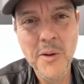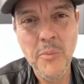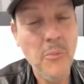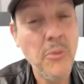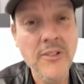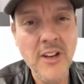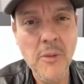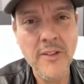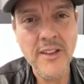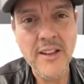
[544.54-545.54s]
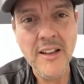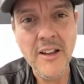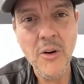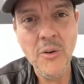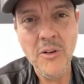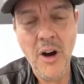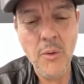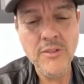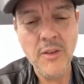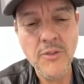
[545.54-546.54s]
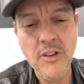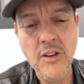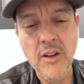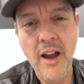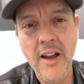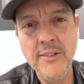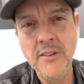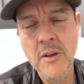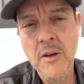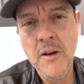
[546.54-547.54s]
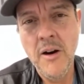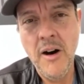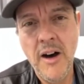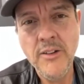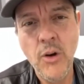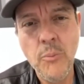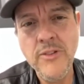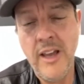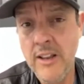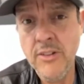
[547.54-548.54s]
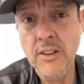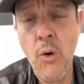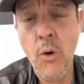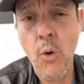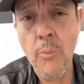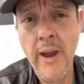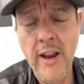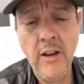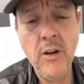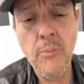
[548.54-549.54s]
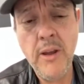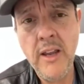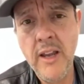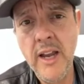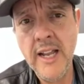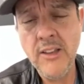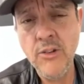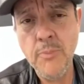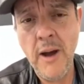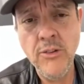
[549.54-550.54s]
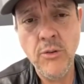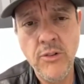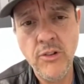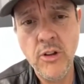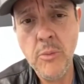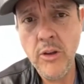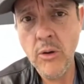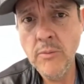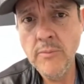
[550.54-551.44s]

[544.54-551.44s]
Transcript: but please tell them I said hello. Always love seeing you guys. Don't miss that. Is it the whole band going to be at these spots, or is it just going to be you?